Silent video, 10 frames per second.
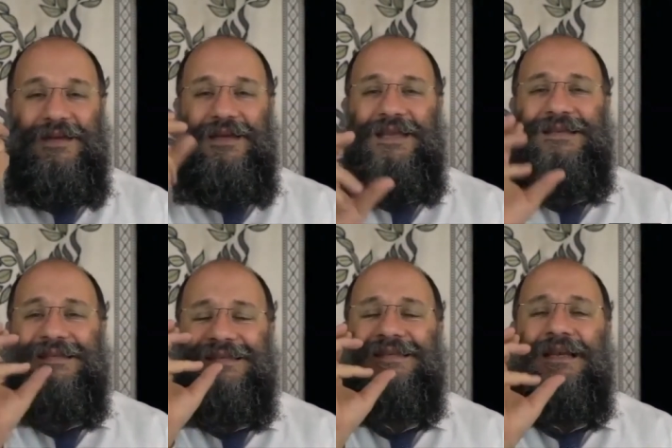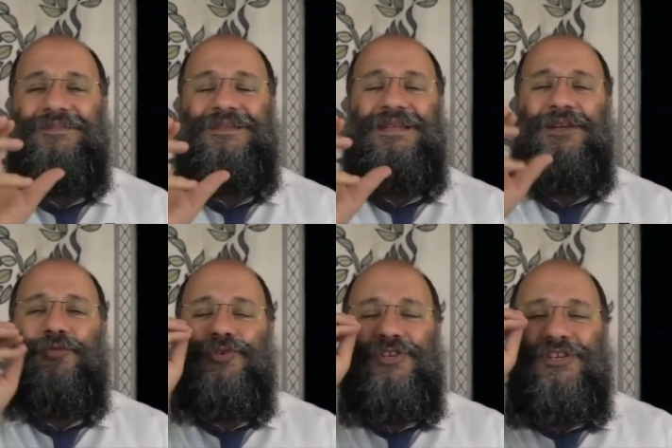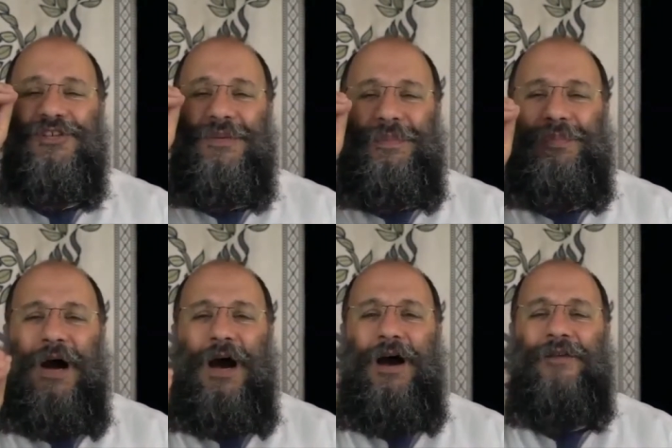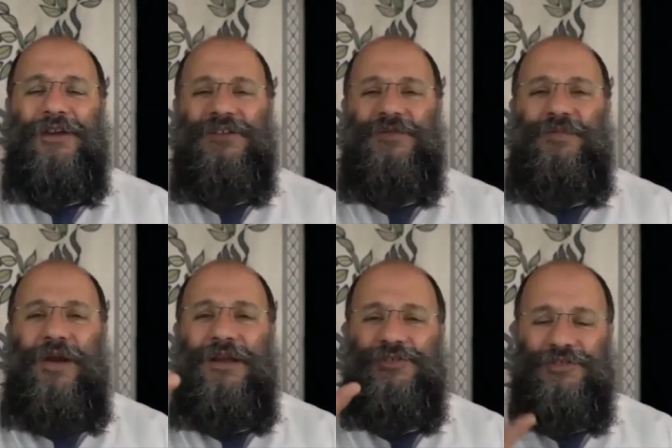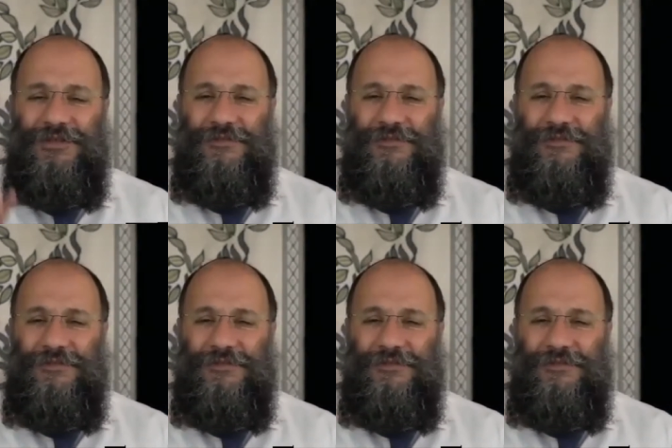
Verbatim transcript: is something which is above expression.